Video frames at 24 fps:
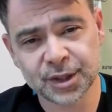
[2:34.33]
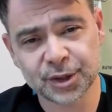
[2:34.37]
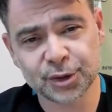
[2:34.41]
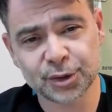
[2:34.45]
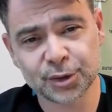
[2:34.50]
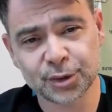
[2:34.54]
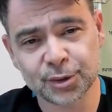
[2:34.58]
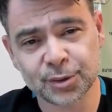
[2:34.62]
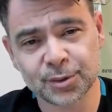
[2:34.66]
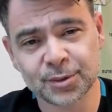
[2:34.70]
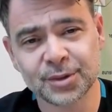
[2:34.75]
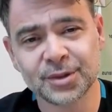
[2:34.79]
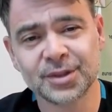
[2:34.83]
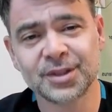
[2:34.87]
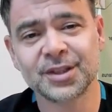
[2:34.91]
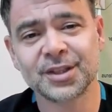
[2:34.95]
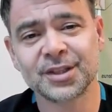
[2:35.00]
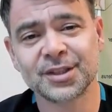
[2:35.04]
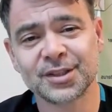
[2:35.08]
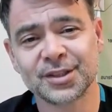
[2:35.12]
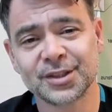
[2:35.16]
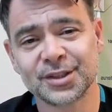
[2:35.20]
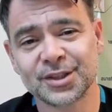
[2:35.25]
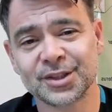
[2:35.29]
that
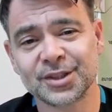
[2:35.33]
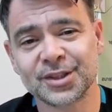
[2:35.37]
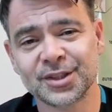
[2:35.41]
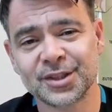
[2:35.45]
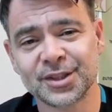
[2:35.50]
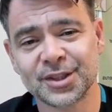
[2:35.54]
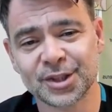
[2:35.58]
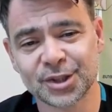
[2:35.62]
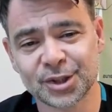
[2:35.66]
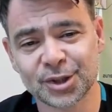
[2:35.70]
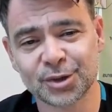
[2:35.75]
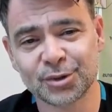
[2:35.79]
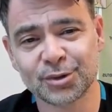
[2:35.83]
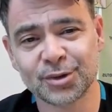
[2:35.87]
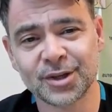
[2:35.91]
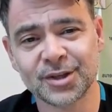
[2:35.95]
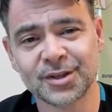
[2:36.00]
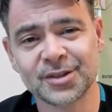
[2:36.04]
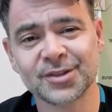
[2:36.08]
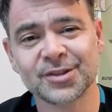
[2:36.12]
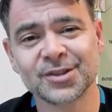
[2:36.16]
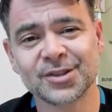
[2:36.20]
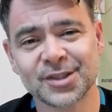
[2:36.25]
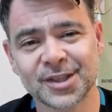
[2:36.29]
medication. Thank you for
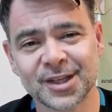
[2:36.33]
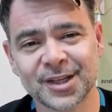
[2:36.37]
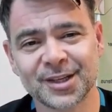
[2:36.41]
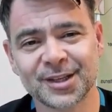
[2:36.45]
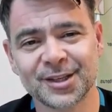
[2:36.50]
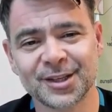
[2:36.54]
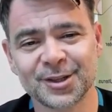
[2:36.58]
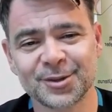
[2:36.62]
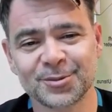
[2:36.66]
listening.